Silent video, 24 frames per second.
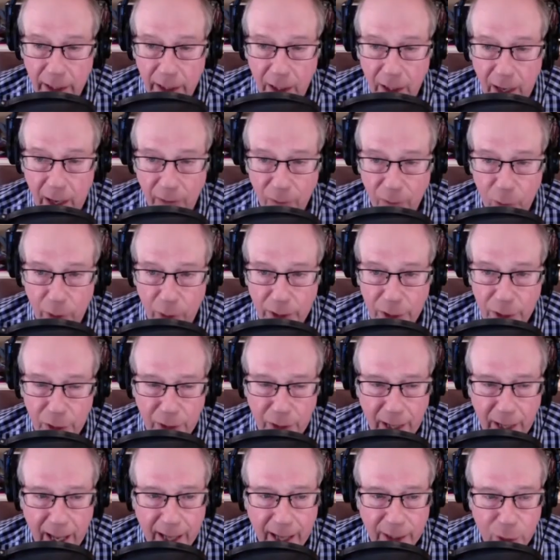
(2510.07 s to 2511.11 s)
I've reached
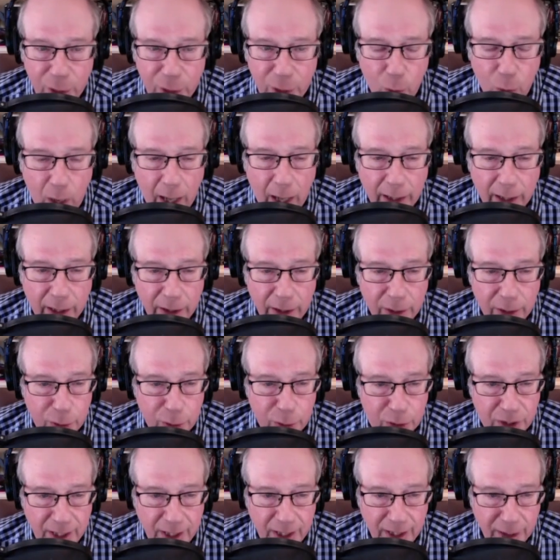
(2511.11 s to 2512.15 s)
the age where I could do
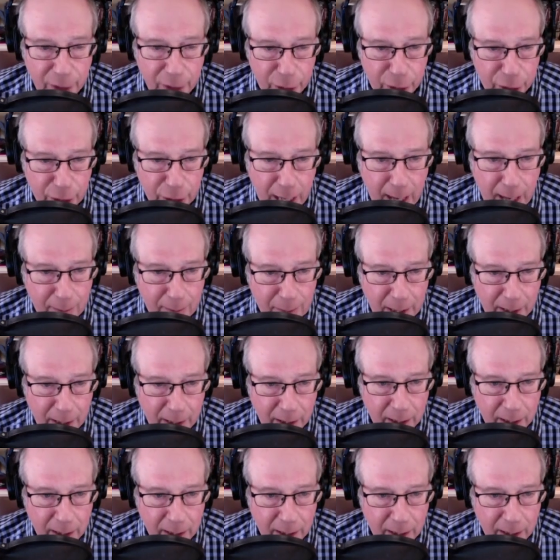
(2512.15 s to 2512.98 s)
senior shopping.